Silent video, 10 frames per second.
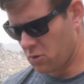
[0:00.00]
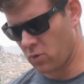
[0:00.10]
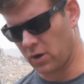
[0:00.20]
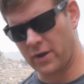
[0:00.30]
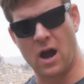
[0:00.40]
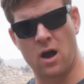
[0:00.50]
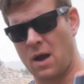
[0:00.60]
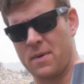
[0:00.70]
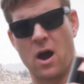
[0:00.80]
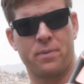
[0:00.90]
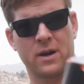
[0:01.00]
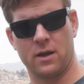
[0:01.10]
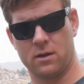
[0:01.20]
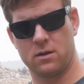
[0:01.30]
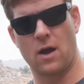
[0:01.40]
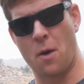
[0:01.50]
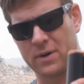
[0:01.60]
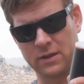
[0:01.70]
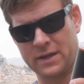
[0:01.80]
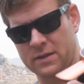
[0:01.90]
Really, I mean, I'll put a
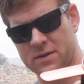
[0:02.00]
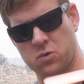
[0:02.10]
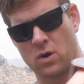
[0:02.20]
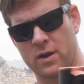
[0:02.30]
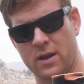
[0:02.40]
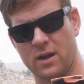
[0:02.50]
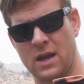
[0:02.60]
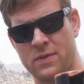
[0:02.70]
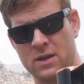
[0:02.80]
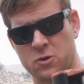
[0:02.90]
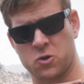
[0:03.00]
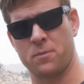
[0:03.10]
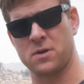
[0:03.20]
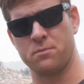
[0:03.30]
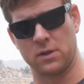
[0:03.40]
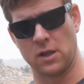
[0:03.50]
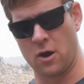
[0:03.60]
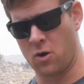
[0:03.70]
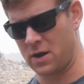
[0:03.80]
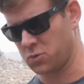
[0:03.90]
link to this one in the description
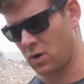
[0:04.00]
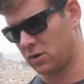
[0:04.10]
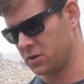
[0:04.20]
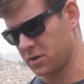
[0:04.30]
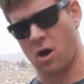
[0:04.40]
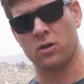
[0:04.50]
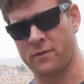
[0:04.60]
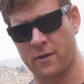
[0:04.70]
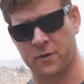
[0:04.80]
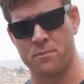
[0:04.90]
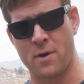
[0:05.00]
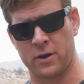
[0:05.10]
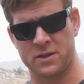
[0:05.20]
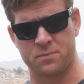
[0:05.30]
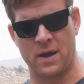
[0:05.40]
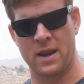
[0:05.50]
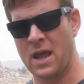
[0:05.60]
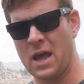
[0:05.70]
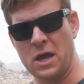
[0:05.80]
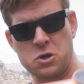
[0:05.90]
below, as well as all of the other components, but
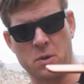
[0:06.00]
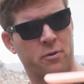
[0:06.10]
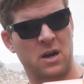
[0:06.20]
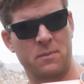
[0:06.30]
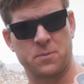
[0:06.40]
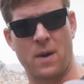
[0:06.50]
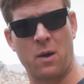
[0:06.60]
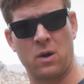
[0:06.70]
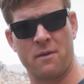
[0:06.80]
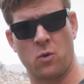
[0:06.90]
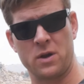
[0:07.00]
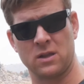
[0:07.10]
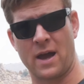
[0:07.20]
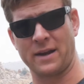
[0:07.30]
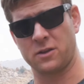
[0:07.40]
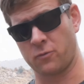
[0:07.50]
you can pretty much buy whatever one you liked.